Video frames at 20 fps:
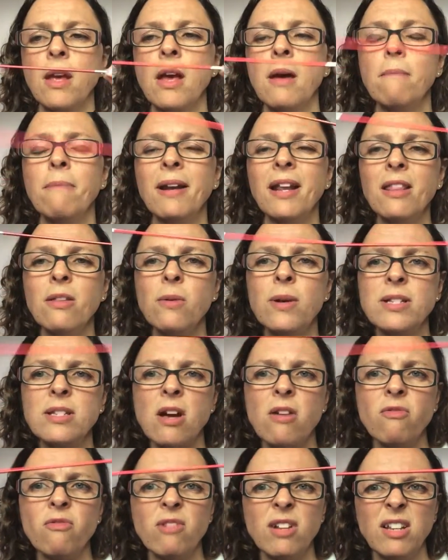But otherwise,
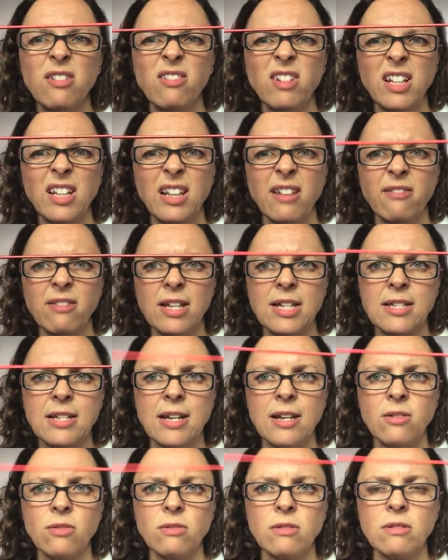I really, really love these
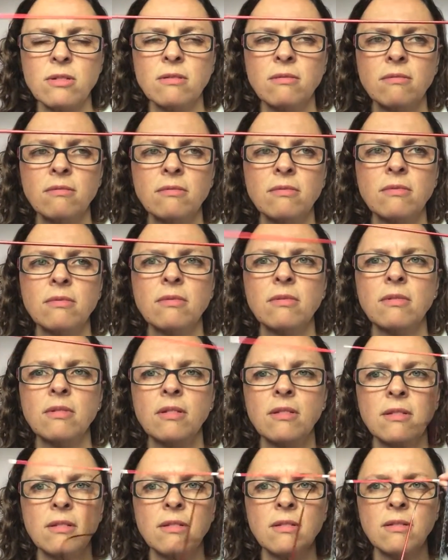needles,
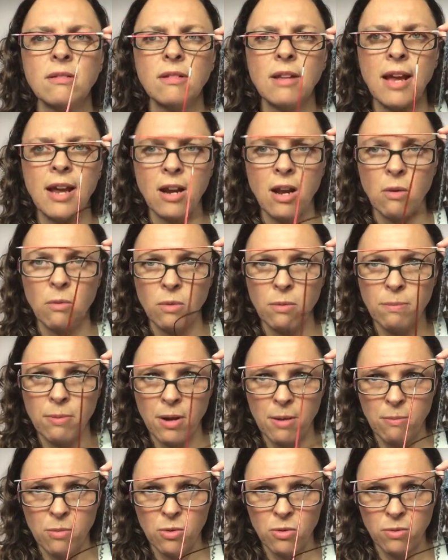and I would
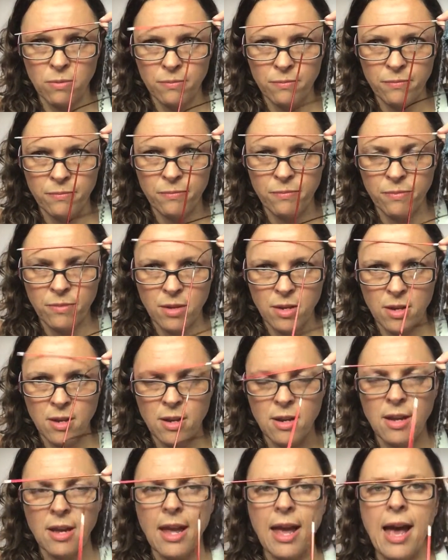buy more.
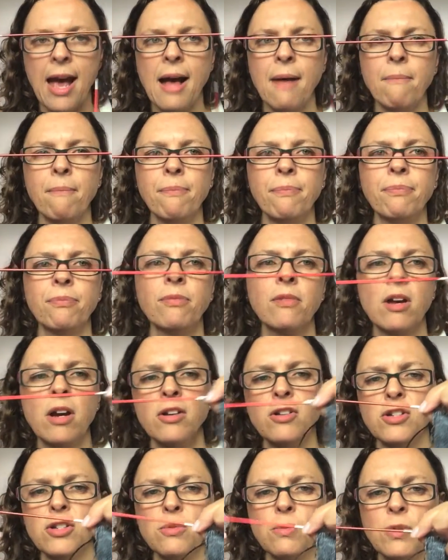I
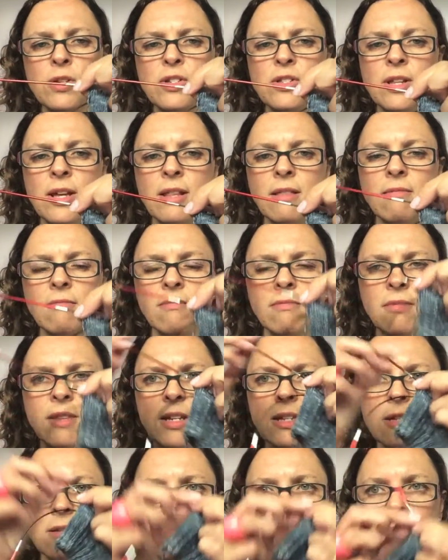just wish that
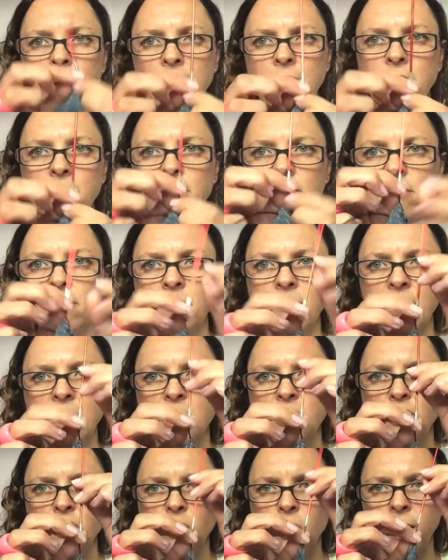this
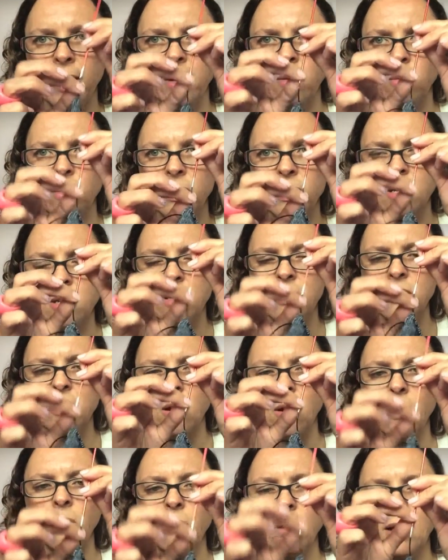join wasn't
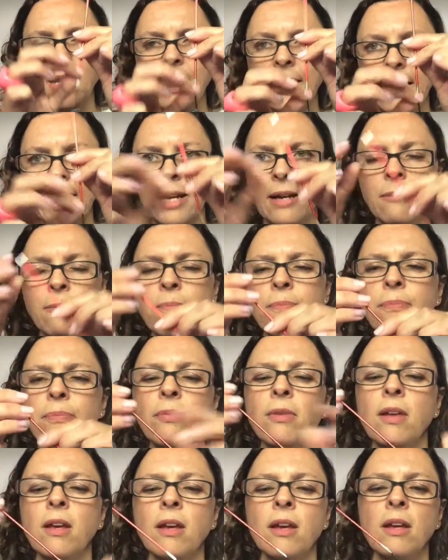so clunky.
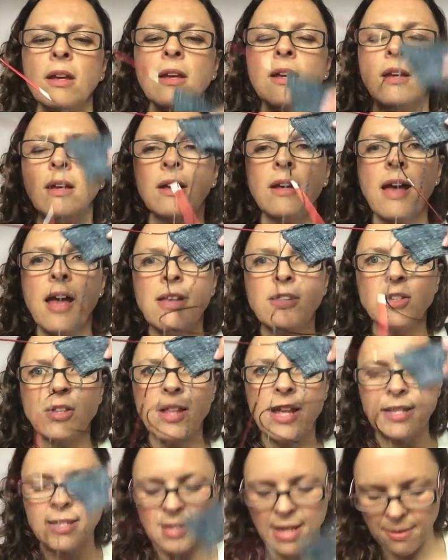So
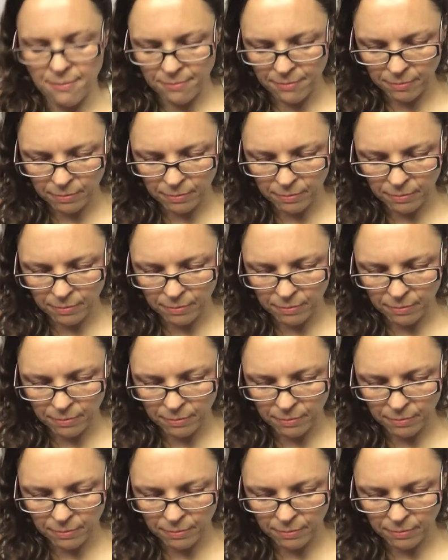that's that.